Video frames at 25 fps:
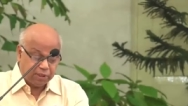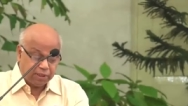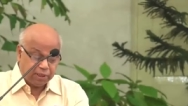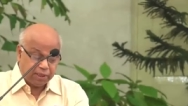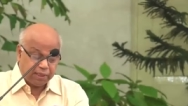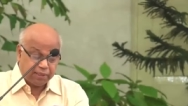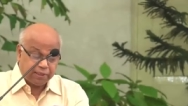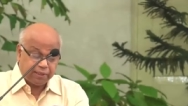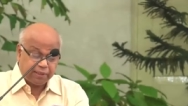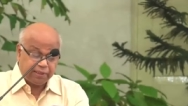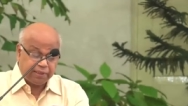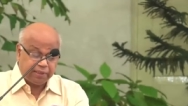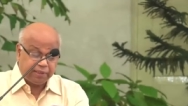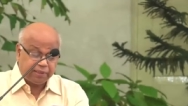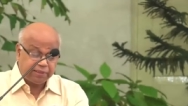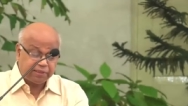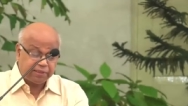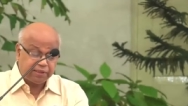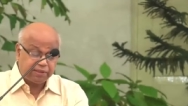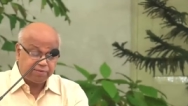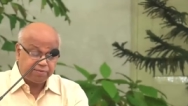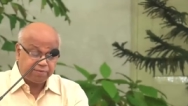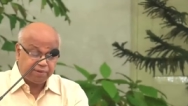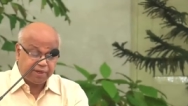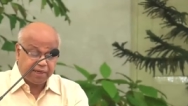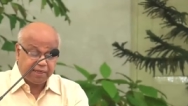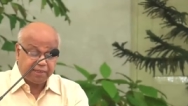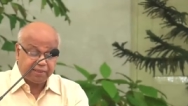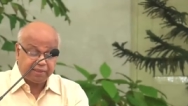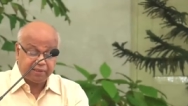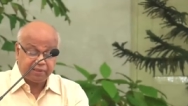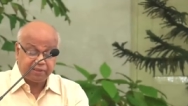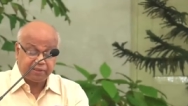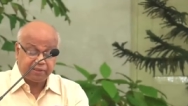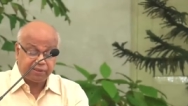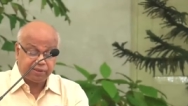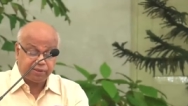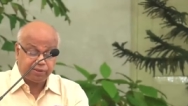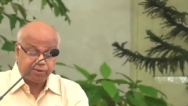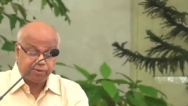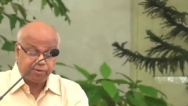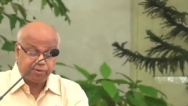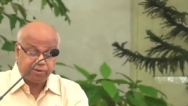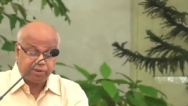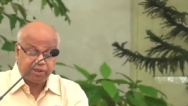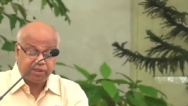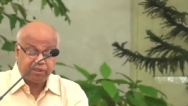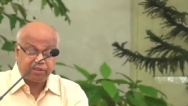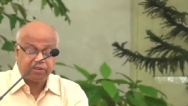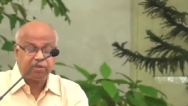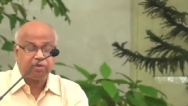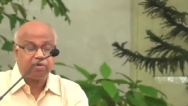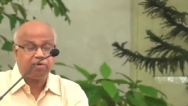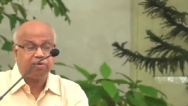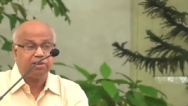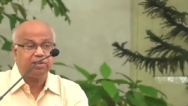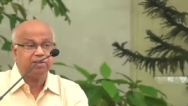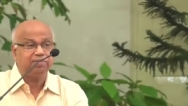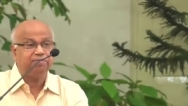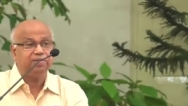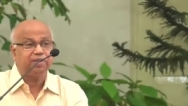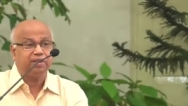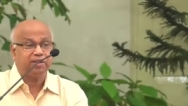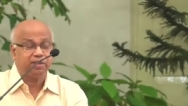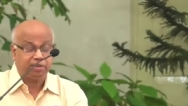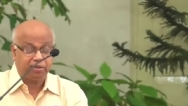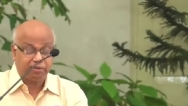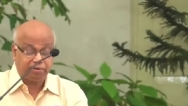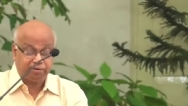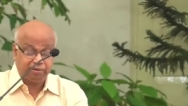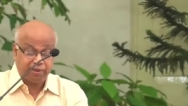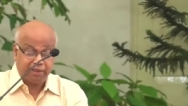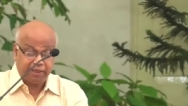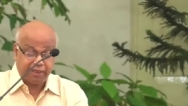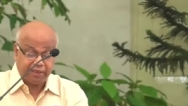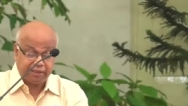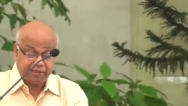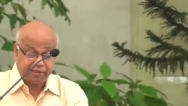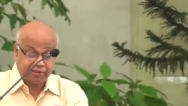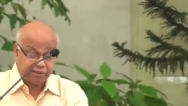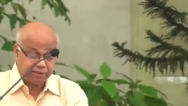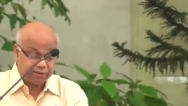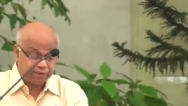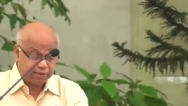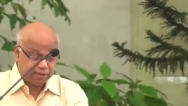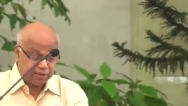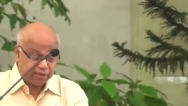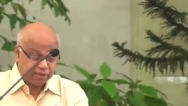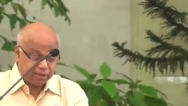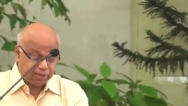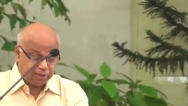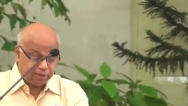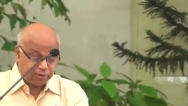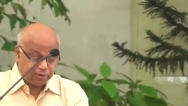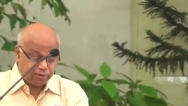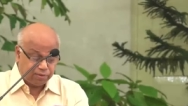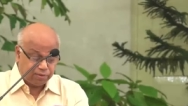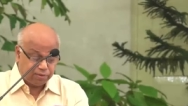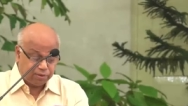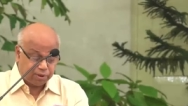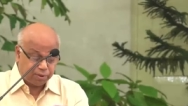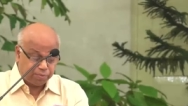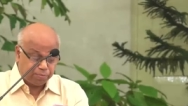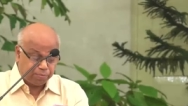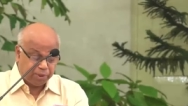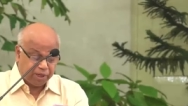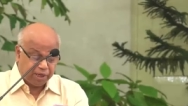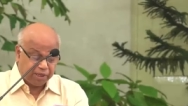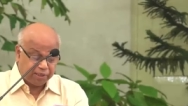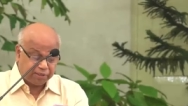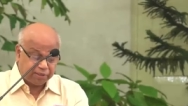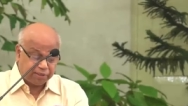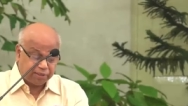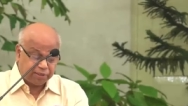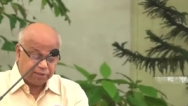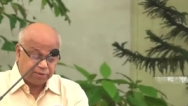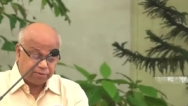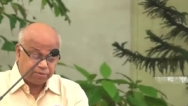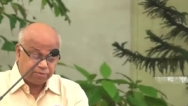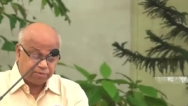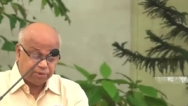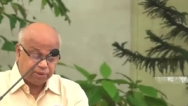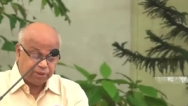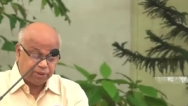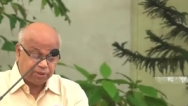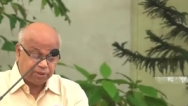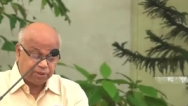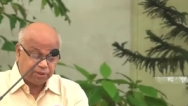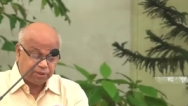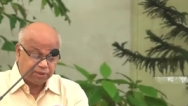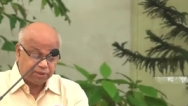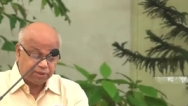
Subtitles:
And the reason why this is so is not difficult to guess. Through compassion, we